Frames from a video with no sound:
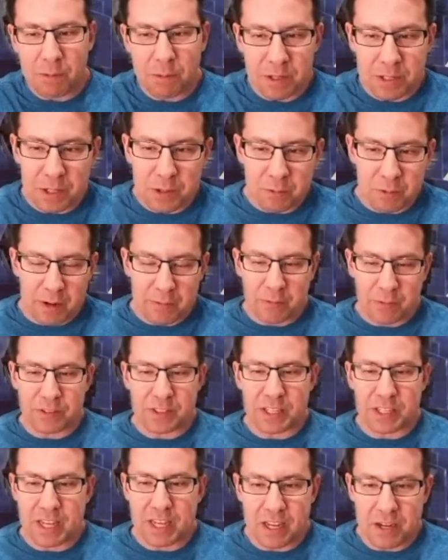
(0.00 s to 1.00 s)
of what you're
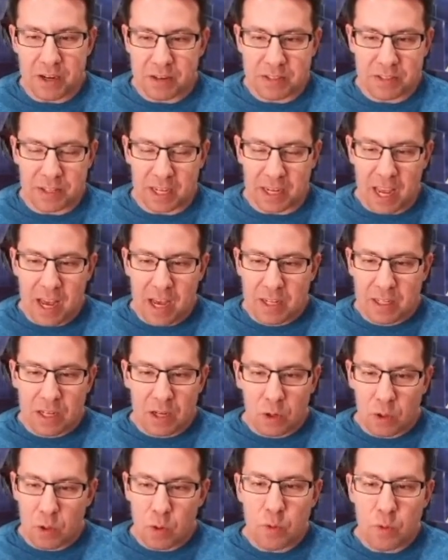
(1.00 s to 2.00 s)
referencing here. It's like,
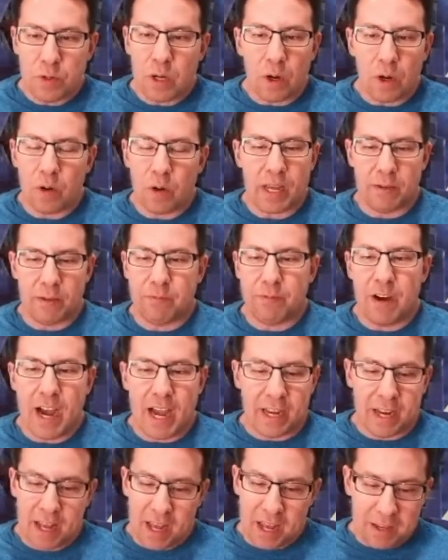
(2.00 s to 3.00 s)
who knows? Okay,
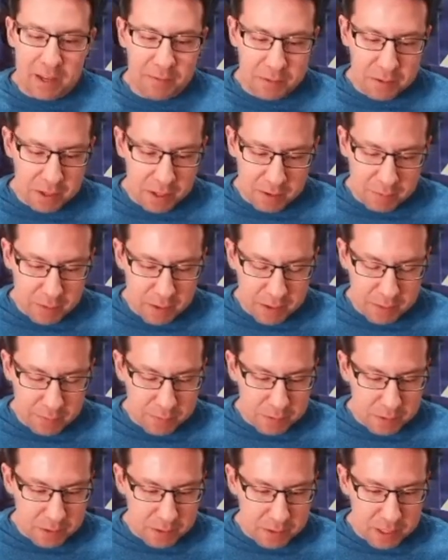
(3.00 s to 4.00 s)
fine. If, if, if
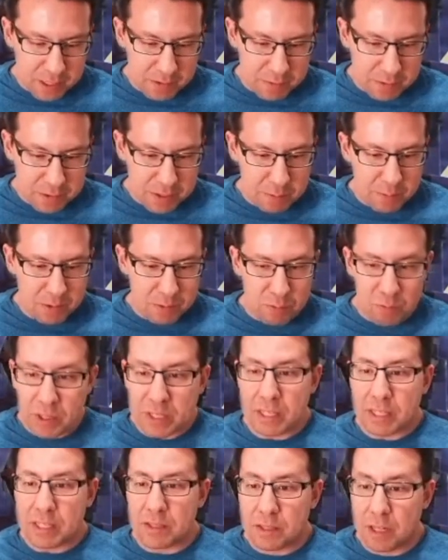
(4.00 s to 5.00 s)
if someone
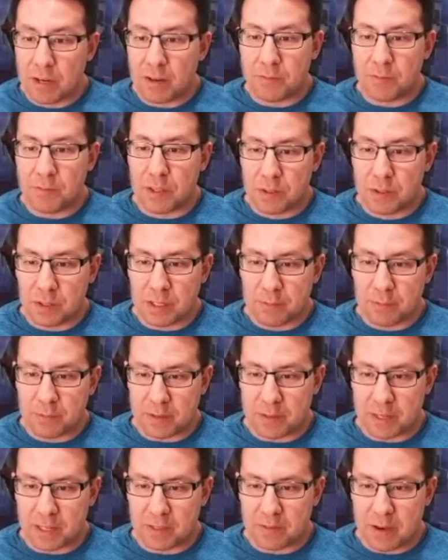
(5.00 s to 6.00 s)
really loved the look and
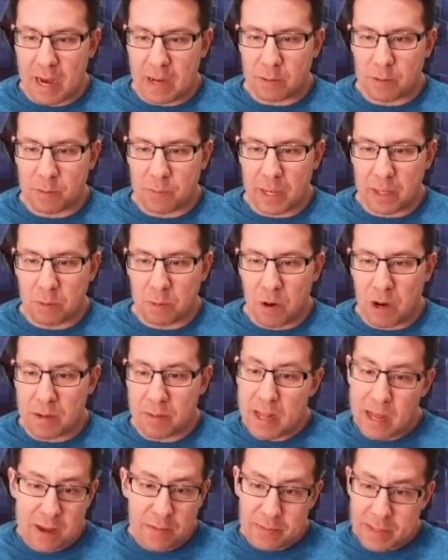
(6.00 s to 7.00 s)
feel of Aquaman
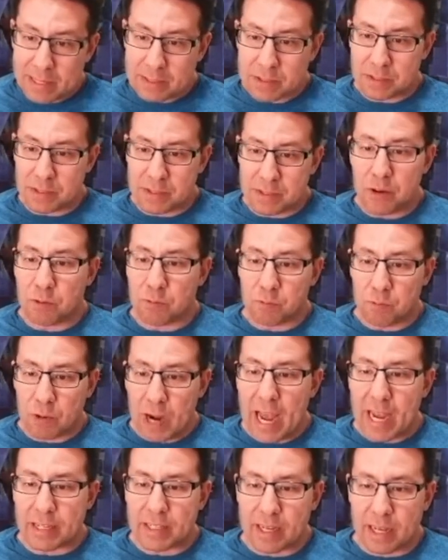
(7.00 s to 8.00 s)
one, that's their
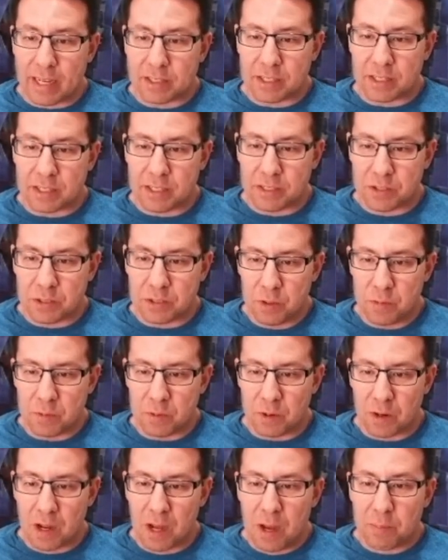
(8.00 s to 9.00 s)
right as a
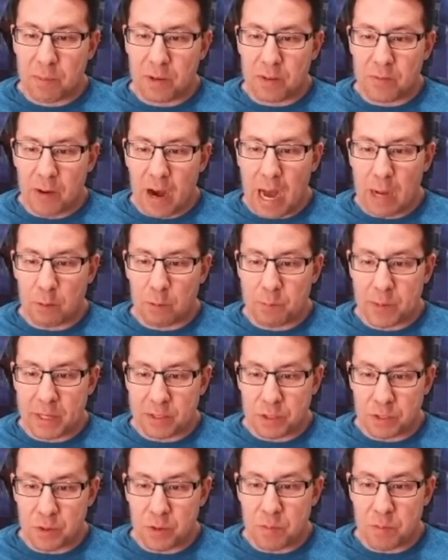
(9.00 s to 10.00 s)
consumer. But if
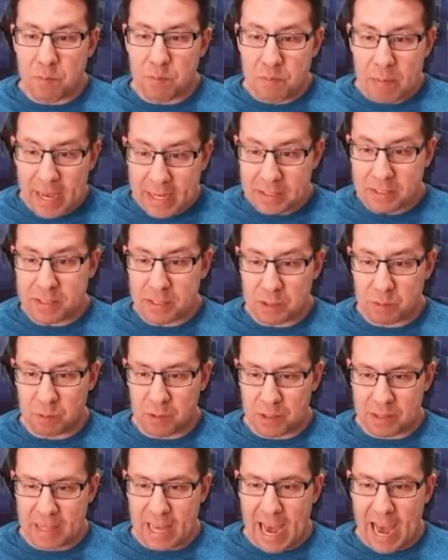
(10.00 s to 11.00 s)
Aquaman two messes
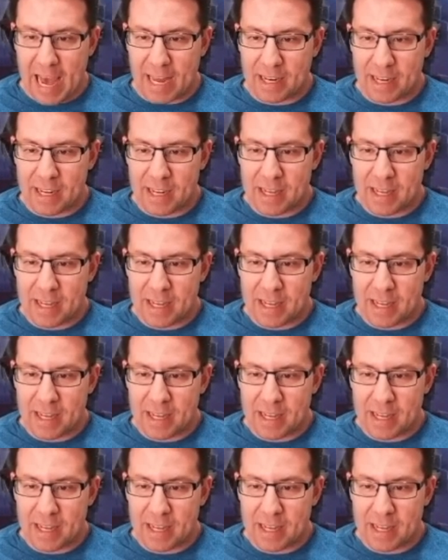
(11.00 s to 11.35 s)
with that,